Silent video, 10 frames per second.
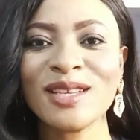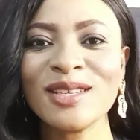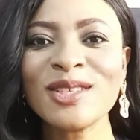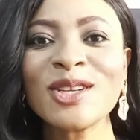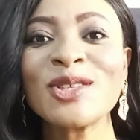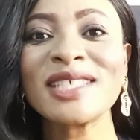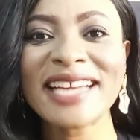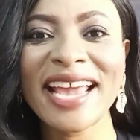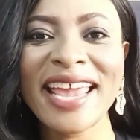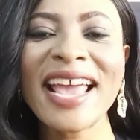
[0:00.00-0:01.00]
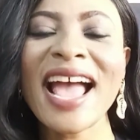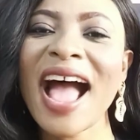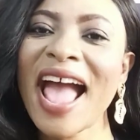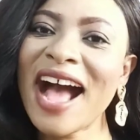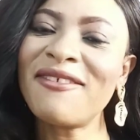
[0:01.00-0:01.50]
So today,
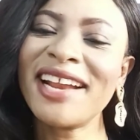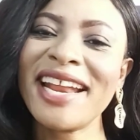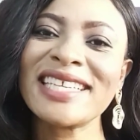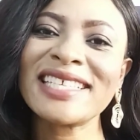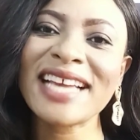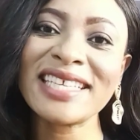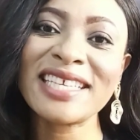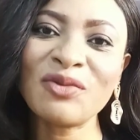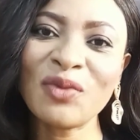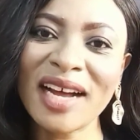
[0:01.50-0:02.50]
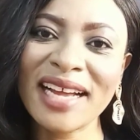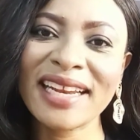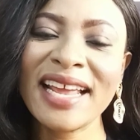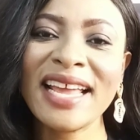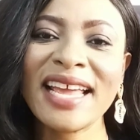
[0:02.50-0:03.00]
I have an exciting one.
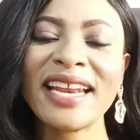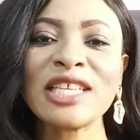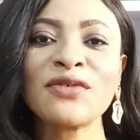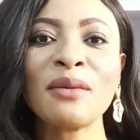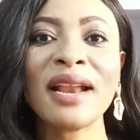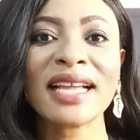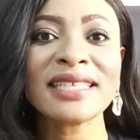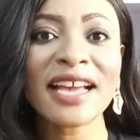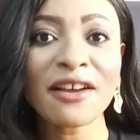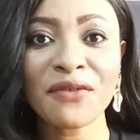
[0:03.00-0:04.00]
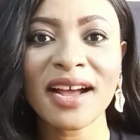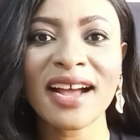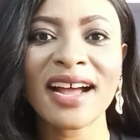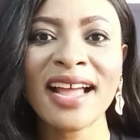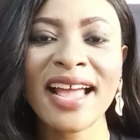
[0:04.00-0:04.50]
It is from
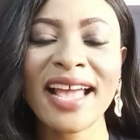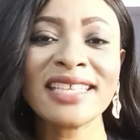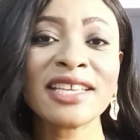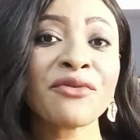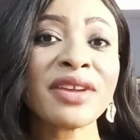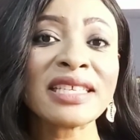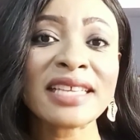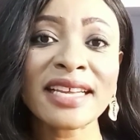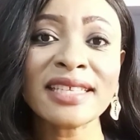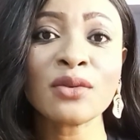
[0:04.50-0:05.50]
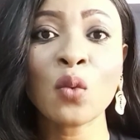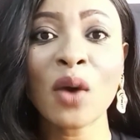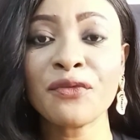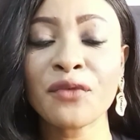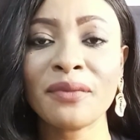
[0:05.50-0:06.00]
Lattafa. It's a recent
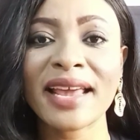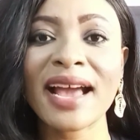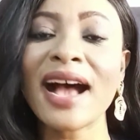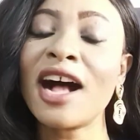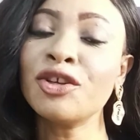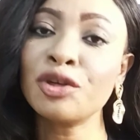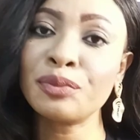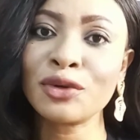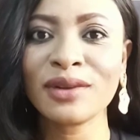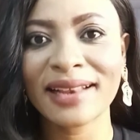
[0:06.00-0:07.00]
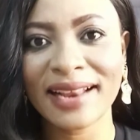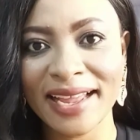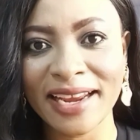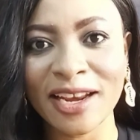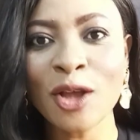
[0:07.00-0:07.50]
one from their Al Noble
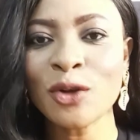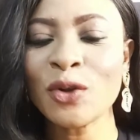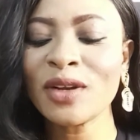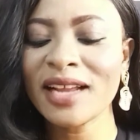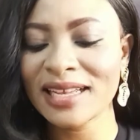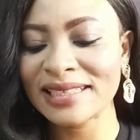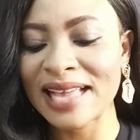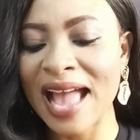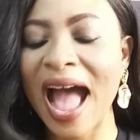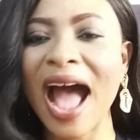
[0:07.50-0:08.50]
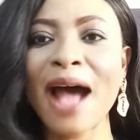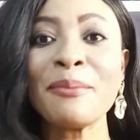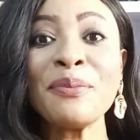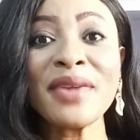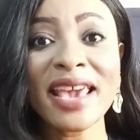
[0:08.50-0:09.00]
line known as
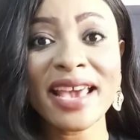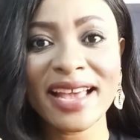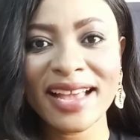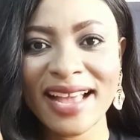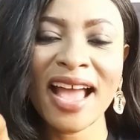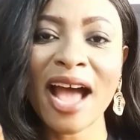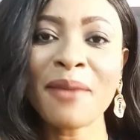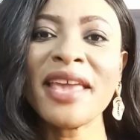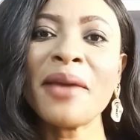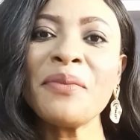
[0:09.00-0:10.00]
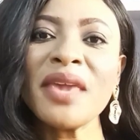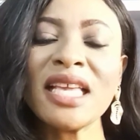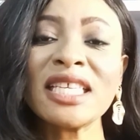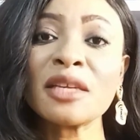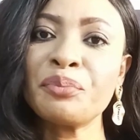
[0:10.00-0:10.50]
Ameer. Ameer
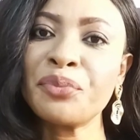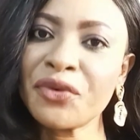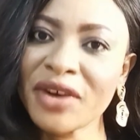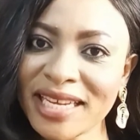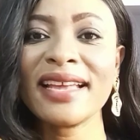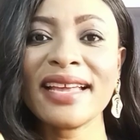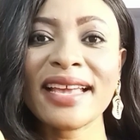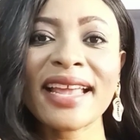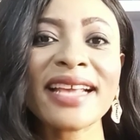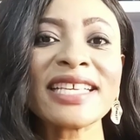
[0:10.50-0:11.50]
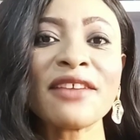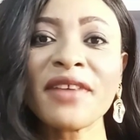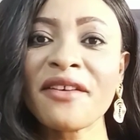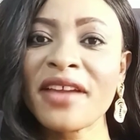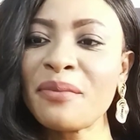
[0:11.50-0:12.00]
means prince. It is a
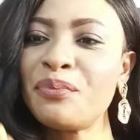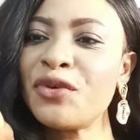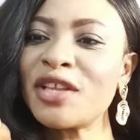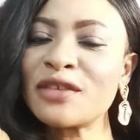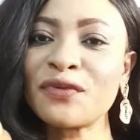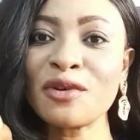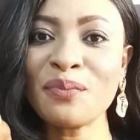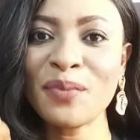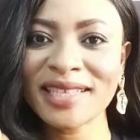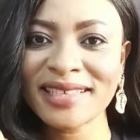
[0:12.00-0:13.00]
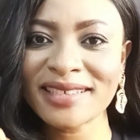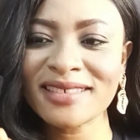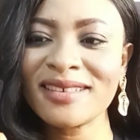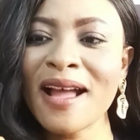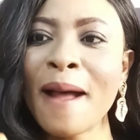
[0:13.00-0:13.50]
very beautiful
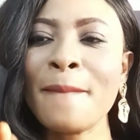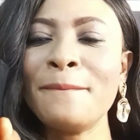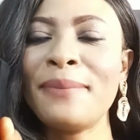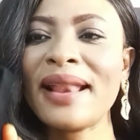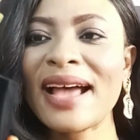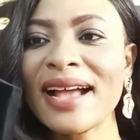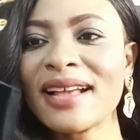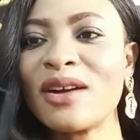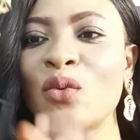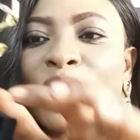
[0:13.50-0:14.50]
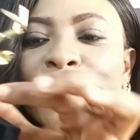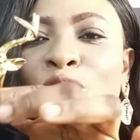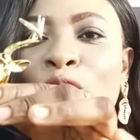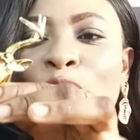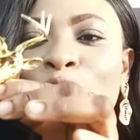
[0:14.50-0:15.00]
bottle, black with
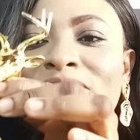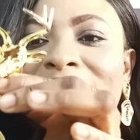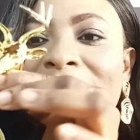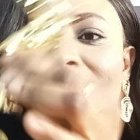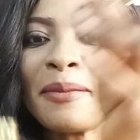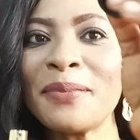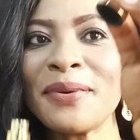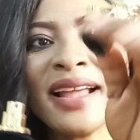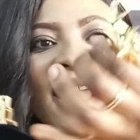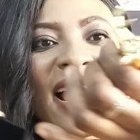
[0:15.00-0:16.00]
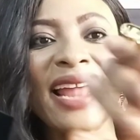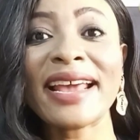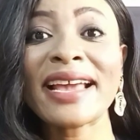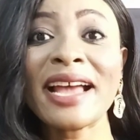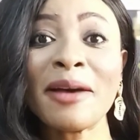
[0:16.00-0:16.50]
gold cap. And
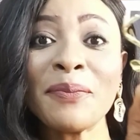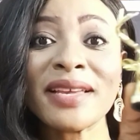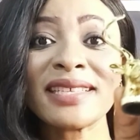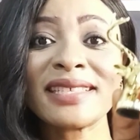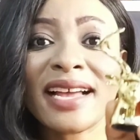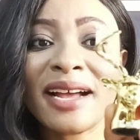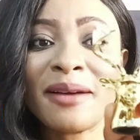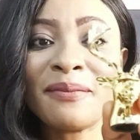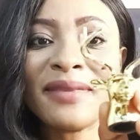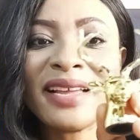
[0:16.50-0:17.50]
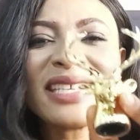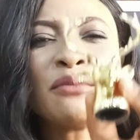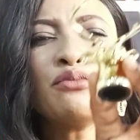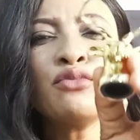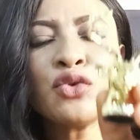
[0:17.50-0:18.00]
the cap is a
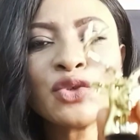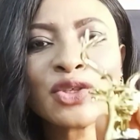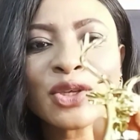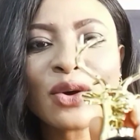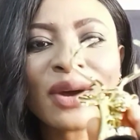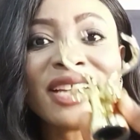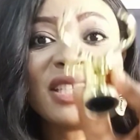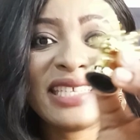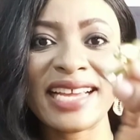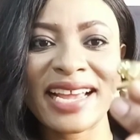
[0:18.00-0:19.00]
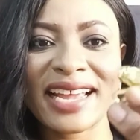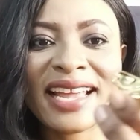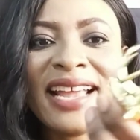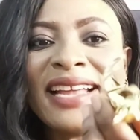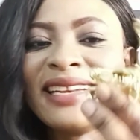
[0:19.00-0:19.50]
moose or a deer.
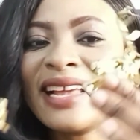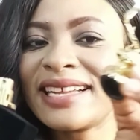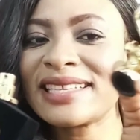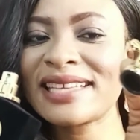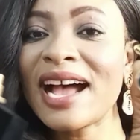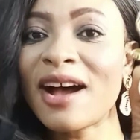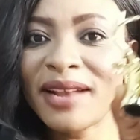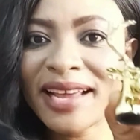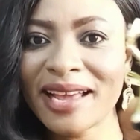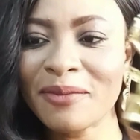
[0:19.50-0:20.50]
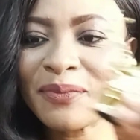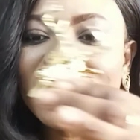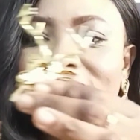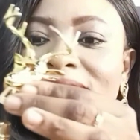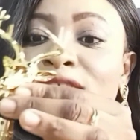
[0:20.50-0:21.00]
That is how the cap
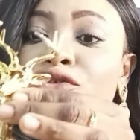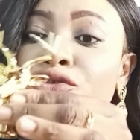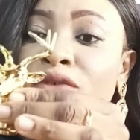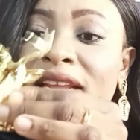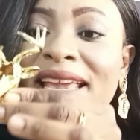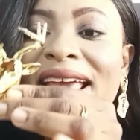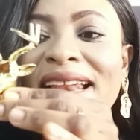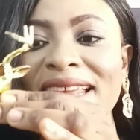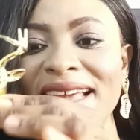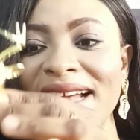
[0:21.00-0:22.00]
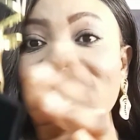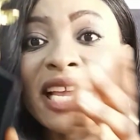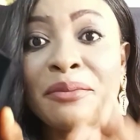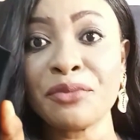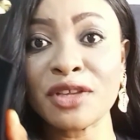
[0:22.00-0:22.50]
is. It's truly elegant
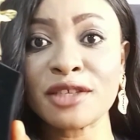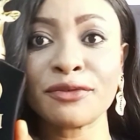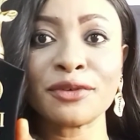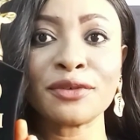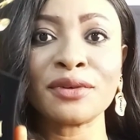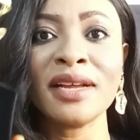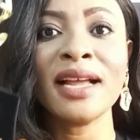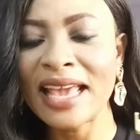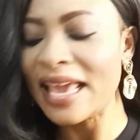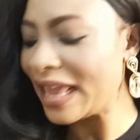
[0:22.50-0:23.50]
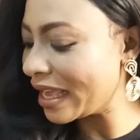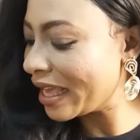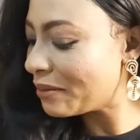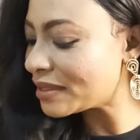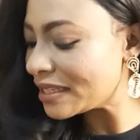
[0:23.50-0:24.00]
and beautiful. It
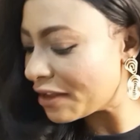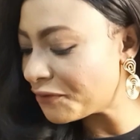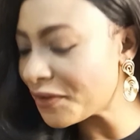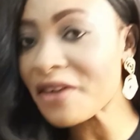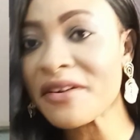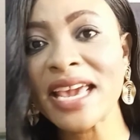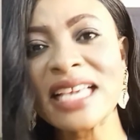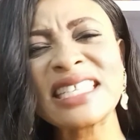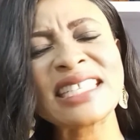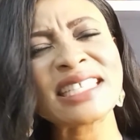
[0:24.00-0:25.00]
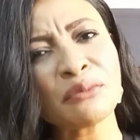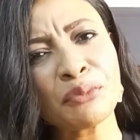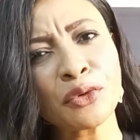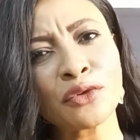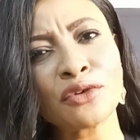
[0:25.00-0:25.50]
comes in a very
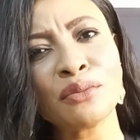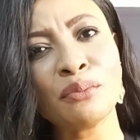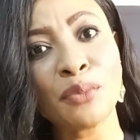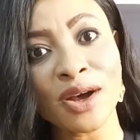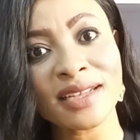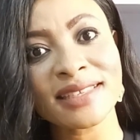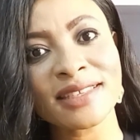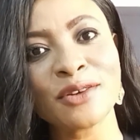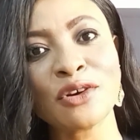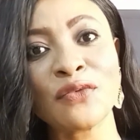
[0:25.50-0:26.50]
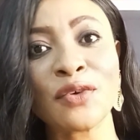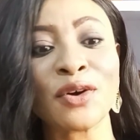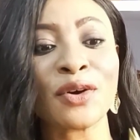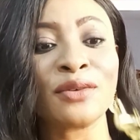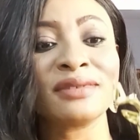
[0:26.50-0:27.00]
simple box, you know,
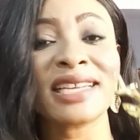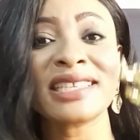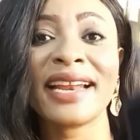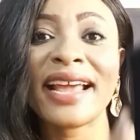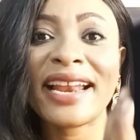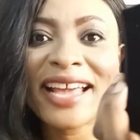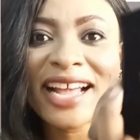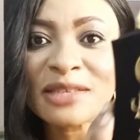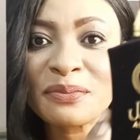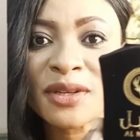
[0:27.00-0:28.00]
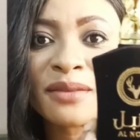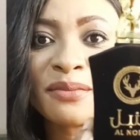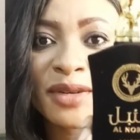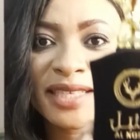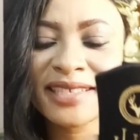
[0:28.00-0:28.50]
for such an elegant
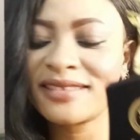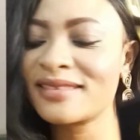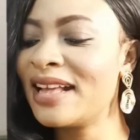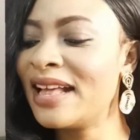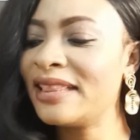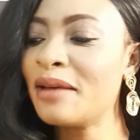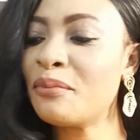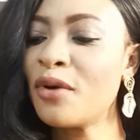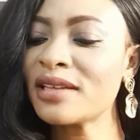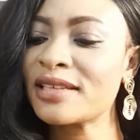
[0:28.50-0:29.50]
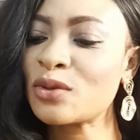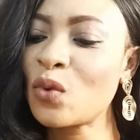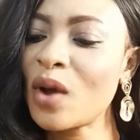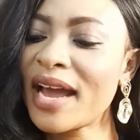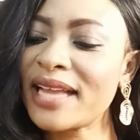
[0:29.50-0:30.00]
bottle. The box is
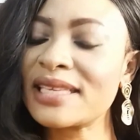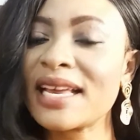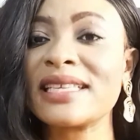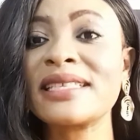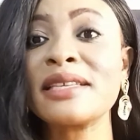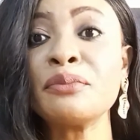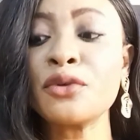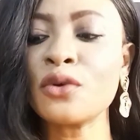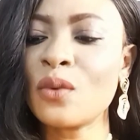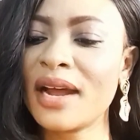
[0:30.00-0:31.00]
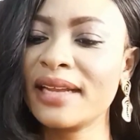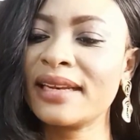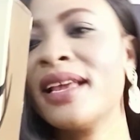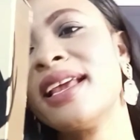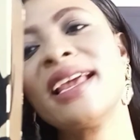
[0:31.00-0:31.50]
quite a simple one.
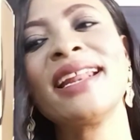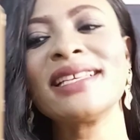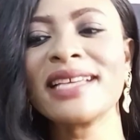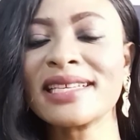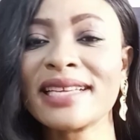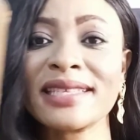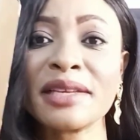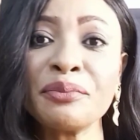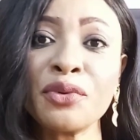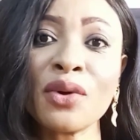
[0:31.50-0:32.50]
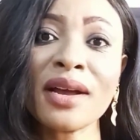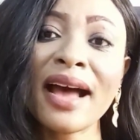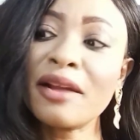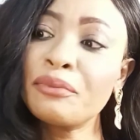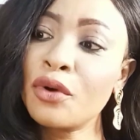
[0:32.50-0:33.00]
It is just a simple
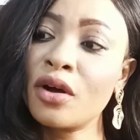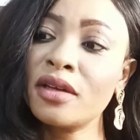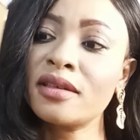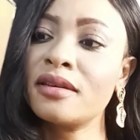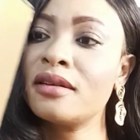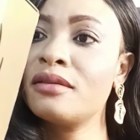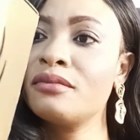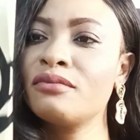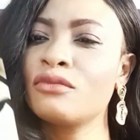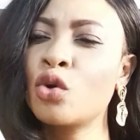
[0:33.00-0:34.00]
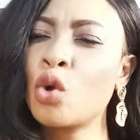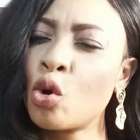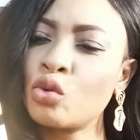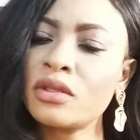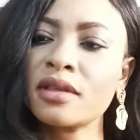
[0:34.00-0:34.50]
cardboard
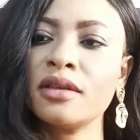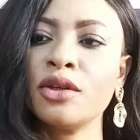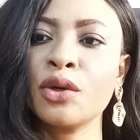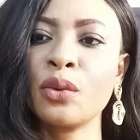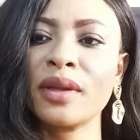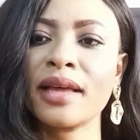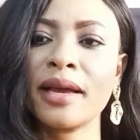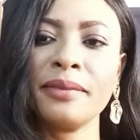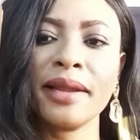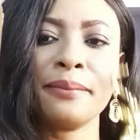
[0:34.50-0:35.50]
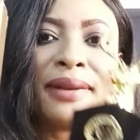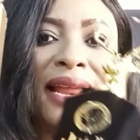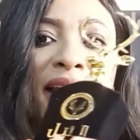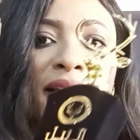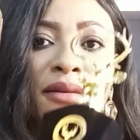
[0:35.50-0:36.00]
gold, you know, with the
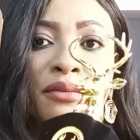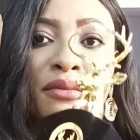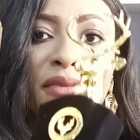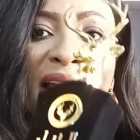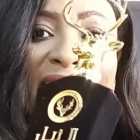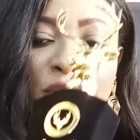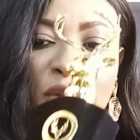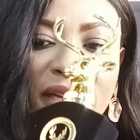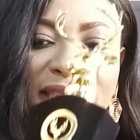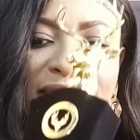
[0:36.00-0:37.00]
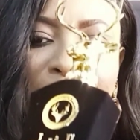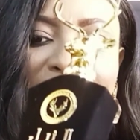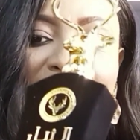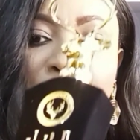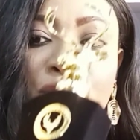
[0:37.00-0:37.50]
black head on it, the
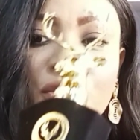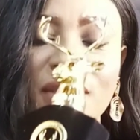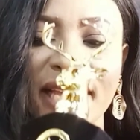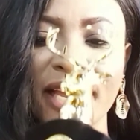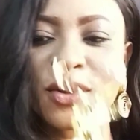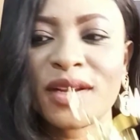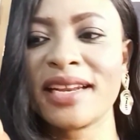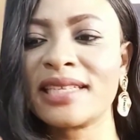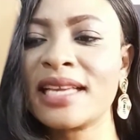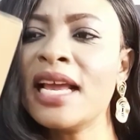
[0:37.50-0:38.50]
black moose head on it.